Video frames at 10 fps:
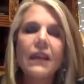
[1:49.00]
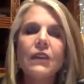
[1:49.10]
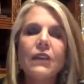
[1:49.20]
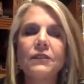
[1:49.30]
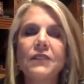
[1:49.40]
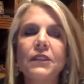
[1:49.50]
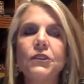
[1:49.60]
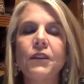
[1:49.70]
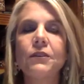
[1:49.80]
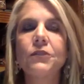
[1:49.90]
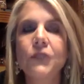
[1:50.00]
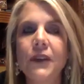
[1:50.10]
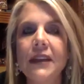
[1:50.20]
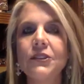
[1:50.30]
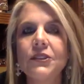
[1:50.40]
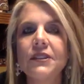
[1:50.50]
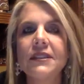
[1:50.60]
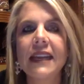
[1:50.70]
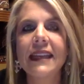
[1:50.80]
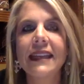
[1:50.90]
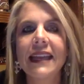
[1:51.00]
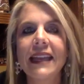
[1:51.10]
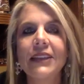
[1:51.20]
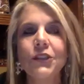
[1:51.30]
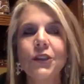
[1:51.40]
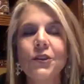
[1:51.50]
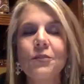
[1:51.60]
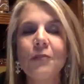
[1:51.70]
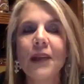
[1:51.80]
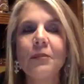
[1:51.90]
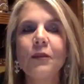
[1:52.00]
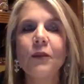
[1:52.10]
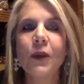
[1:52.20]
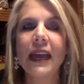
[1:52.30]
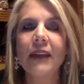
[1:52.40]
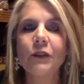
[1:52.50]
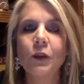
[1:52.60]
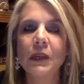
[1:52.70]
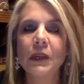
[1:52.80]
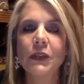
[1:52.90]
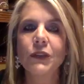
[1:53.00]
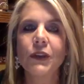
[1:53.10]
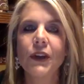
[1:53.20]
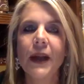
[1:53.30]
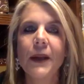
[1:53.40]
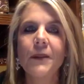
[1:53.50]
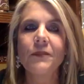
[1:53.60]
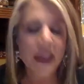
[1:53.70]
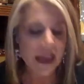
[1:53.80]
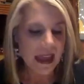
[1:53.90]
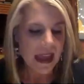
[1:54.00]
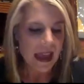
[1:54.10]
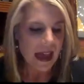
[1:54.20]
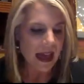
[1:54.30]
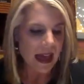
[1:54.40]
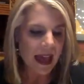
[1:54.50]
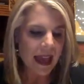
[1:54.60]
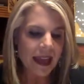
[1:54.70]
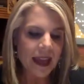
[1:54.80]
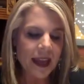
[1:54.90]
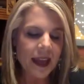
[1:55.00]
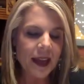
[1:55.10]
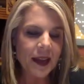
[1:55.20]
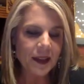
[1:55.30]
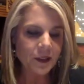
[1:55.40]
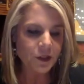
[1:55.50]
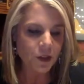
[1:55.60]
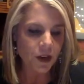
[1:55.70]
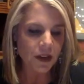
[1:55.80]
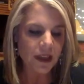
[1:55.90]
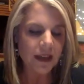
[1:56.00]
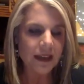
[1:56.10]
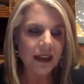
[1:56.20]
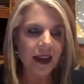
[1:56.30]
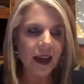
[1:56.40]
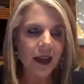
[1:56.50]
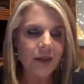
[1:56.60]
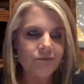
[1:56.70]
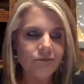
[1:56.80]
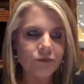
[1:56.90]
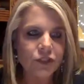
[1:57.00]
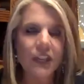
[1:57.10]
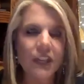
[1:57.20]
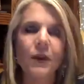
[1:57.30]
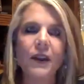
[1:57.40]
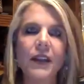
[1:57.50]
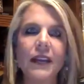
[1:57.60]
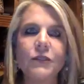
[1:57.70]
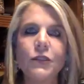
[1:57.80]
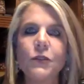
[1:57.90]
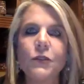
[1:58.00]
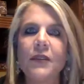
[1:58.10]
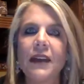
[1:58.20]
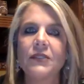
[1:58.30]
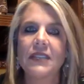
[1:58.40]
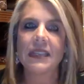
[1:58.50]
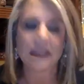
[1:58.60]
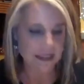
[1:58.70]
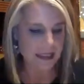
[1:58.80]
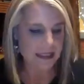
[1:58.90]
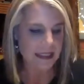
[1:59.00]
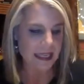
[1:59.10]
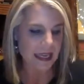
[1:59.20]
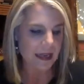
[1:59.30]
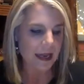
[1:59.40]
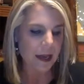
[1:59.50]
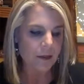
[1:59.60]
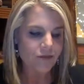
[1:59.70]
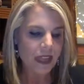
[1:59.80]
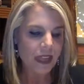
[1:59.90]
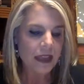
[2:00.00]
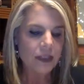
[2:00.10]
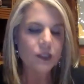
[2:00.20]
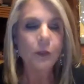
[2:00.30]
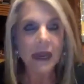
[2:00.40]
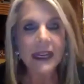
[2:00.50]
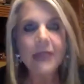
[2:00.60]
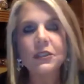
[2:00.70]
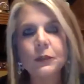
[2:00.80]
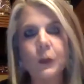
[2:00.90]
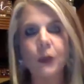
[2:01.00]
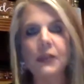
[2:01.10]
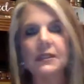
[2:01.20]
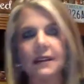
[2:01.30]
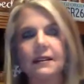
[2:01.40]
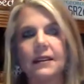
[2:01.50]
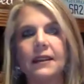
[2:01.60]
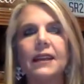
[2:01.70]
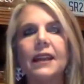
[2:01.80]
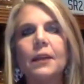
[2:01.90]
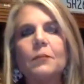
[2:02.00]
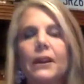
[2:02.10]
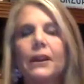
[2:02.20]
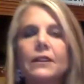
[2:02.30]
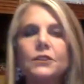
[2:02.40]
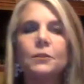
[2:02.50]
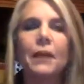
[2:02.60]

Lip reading: Jeff's going to share the screen in just a second and kind of show you my before and after picture. I started January of 2016. So my name is Brooke Duncan, and I'm married to my